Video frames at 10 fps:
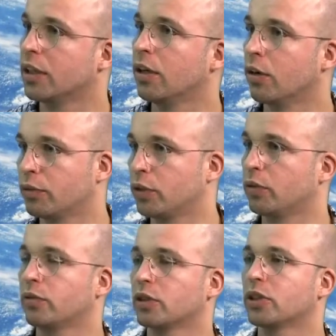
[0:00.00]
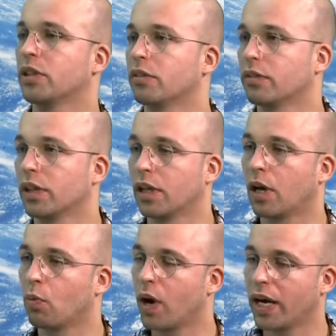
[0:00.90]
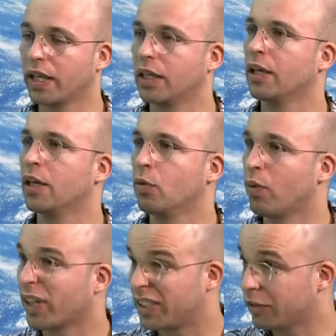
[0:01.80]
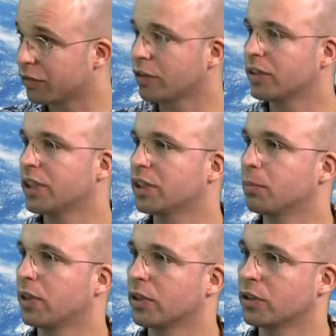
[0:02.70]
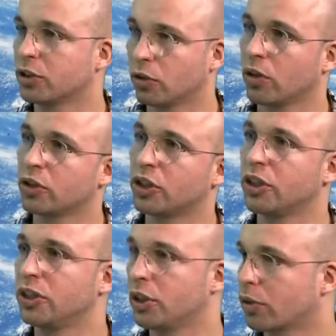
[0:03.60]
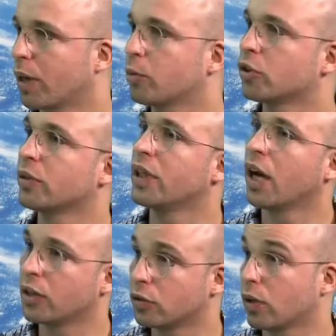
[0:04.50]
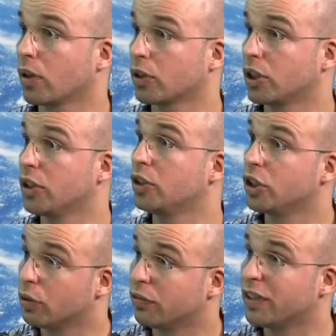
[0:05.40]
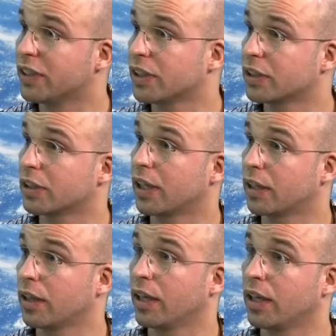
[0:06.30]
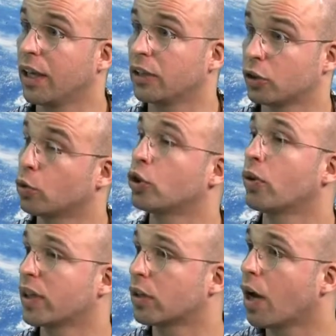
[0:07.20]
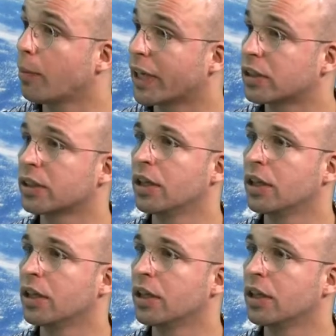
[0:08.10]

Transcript: of the University of Hawaii, where different disciplines, geology, geochemistry, hydrology, geophysics, and socioeconomics,